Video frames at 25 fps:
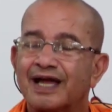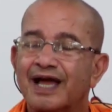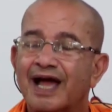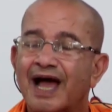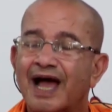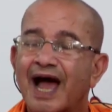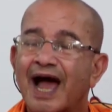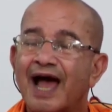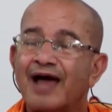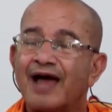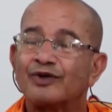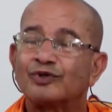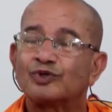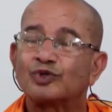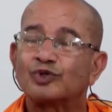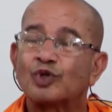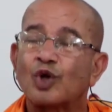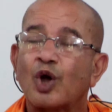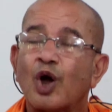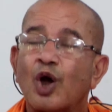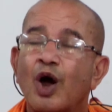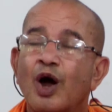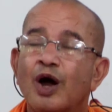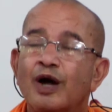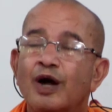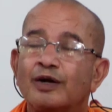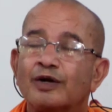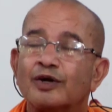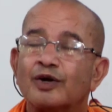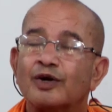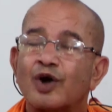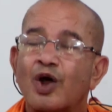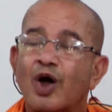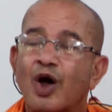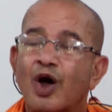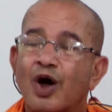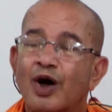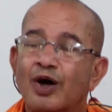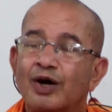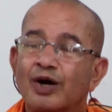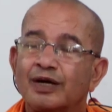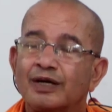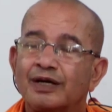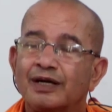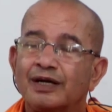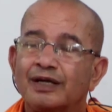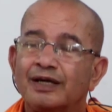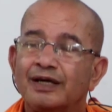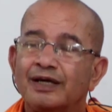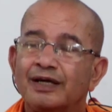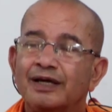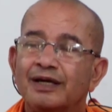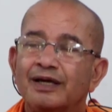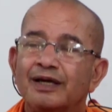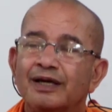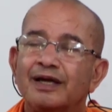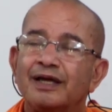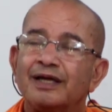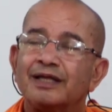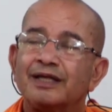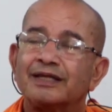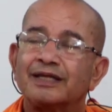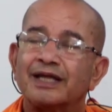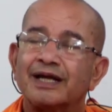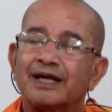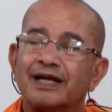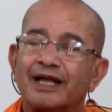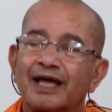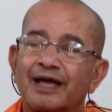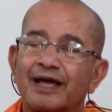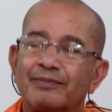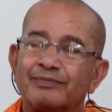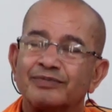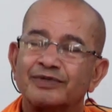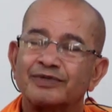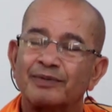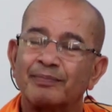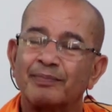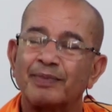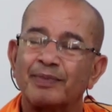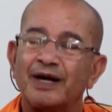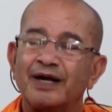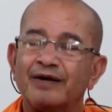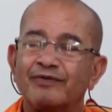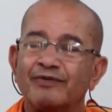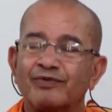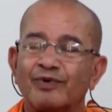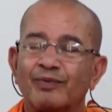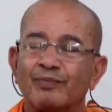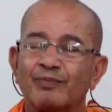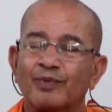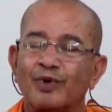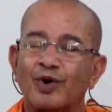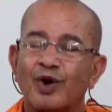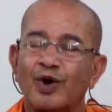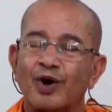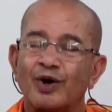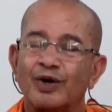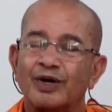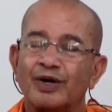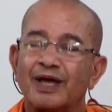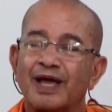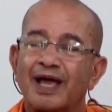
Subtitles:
I have thought wrongly that I am separate from God.